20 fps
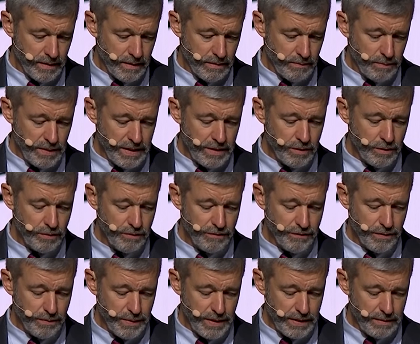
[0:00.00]
men who
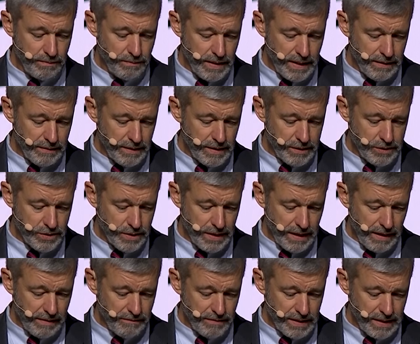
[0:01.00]
forbid marriage and
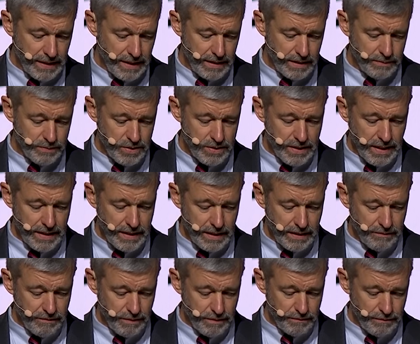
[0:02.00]
advocate
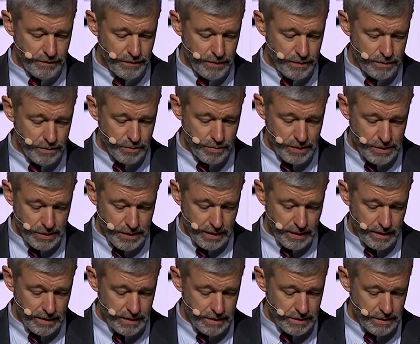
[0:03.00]
abstaining from foods which
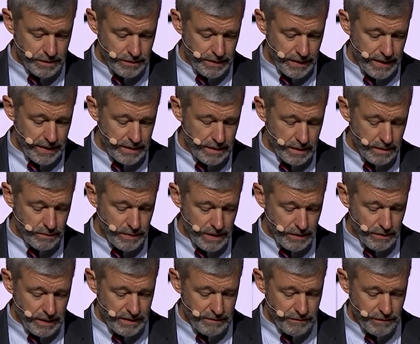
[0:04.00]
God has created to be
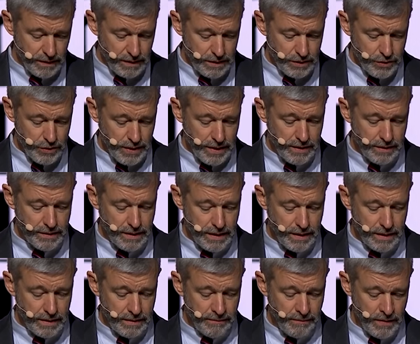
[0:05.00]
gratefully shared
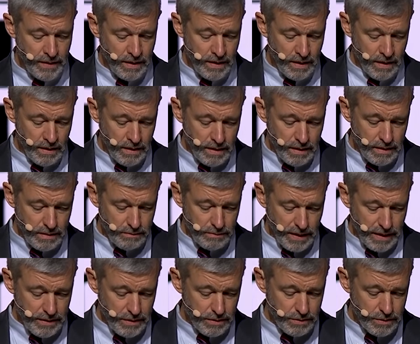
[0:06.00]
in
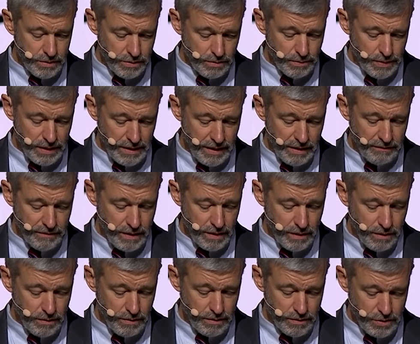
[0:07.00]
by those who believe and
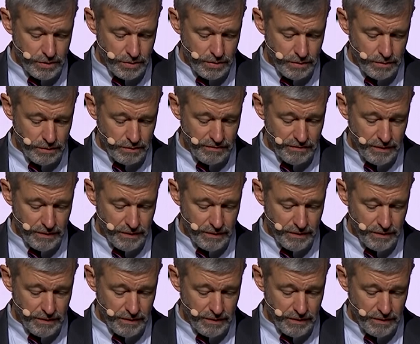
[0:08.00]
know the truth.